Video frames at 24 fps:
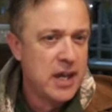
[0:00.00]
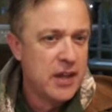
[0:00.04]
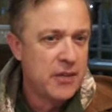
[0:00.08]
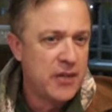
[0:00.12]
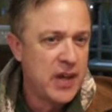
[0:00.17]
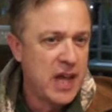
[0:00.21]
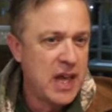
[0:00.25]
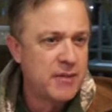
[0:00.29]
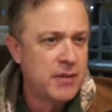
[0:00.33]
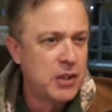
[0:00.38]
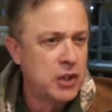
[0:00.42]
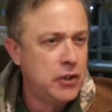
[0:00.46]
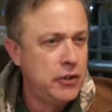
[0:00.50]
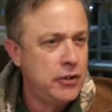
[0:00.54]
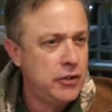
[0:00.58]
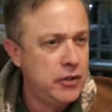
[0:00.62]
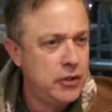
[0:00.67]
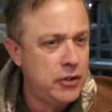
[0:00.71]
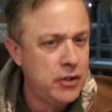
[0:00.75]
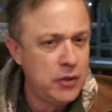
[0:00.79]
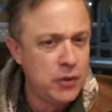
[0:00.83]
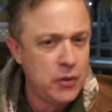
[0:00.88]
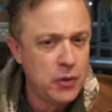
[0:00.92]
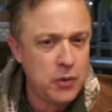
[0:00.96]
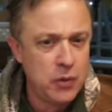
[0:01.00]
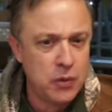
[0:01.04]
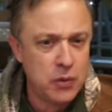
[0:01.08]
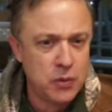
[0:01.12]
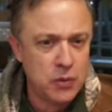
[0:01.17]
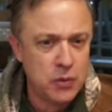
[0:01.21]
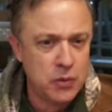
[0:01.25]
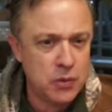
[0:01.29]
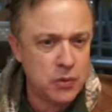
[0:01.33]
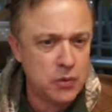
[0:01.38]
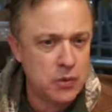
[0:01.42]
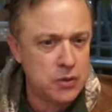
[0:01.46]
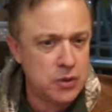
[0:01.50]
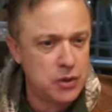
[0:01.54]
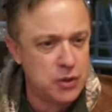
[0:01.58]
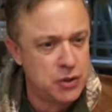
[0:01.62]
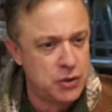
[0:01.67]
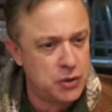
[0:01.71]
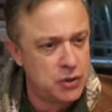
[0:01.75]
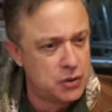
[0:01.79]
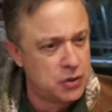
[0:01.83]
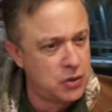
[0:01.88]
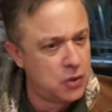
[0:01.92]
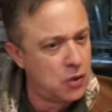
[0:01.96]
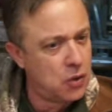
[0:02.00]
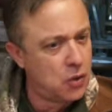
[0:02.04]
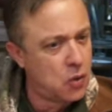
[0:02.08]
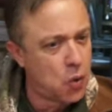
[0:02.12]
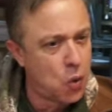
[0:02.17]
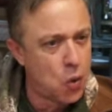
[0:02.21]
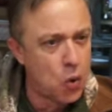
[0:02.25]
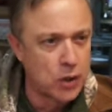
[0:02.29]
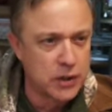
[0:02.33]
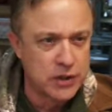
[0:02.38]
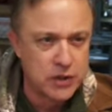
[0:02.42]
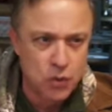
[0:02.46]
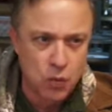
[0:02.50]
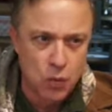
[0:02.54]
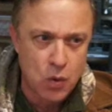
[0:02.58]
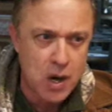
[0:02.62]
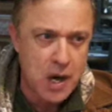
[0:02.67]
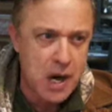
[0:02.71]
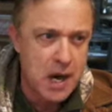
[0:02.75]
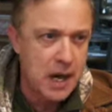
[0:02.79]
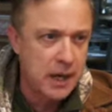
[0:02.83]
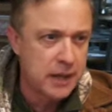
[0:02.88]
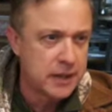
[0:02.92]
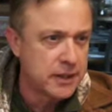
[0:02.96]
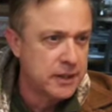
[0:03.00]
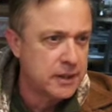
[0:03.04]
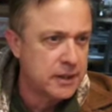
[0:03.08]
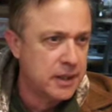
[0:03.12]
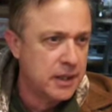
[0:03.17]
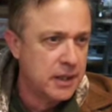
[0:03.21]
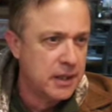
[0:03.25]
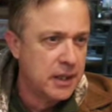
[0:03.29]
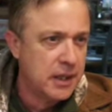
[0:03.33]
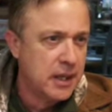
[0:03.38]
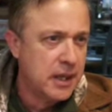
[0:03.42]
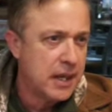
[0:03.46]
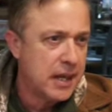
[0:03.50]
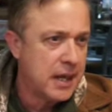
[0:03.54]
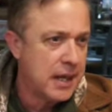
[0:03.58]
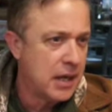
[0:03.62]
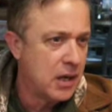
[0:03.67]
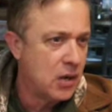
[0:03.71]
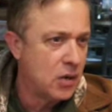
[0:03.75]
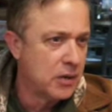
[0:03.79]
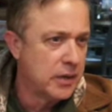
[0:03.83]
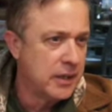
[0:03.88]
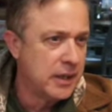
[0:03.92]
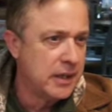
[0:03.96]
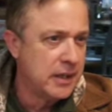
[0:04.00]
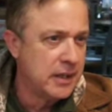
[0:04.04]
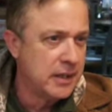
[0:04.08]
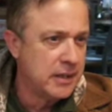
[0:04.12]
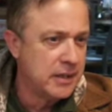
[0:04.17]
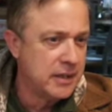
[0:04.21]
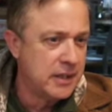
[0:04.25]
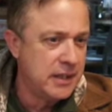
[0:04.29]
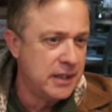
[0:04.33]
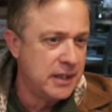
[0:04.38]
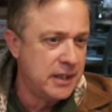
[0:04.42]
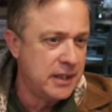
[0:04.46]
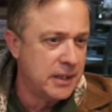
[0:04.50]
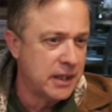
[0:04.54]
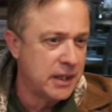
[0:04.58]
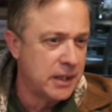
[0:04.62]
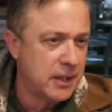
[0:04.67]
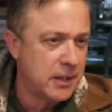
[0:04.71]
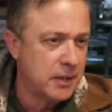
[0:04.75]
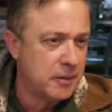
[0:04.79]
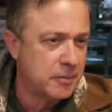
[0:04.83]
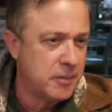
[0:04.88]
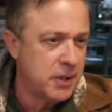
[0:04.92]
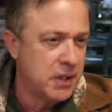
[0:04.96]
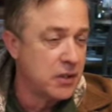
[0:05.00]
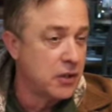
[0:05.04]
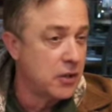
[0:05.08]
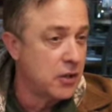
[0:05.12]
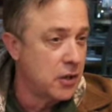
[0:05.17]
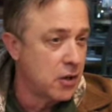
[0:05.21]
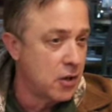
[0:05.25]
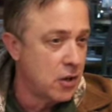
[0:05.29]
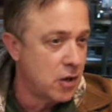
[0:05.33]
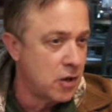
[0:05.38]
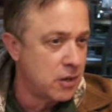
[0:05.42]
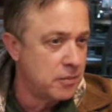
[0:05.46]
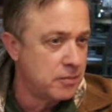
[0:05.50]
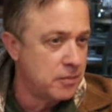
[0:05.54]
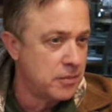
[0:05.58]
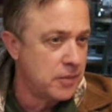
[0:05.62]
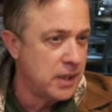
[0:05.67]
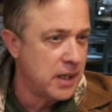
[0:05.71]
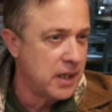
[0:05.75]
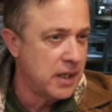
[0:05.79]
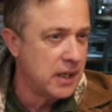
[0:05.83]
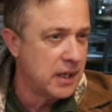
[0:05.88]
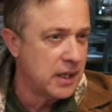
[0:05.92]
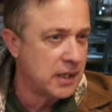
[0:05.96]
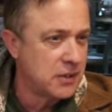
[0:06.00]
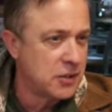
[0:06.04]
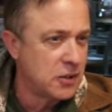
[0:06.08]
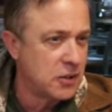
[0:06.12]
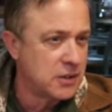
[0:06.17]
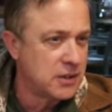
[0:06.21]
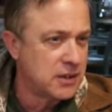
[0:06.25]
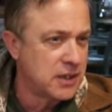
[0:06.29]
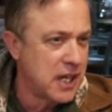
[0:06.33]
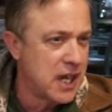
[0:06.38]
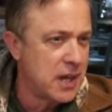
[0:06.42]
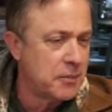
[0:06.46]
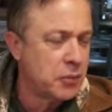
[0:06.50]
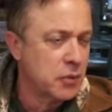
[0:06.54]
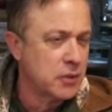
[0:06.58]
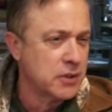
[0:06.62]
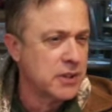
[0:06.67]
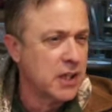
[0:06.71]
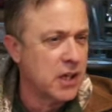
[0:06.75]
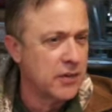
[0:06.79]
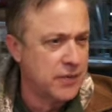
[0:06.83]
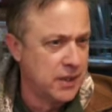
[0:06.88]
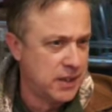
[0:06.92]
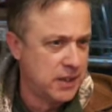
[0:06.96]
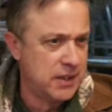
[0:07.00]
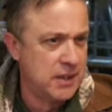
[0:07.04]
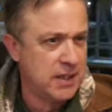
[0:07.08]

They have a huge quartz rock out in the yard, and I took samples of it.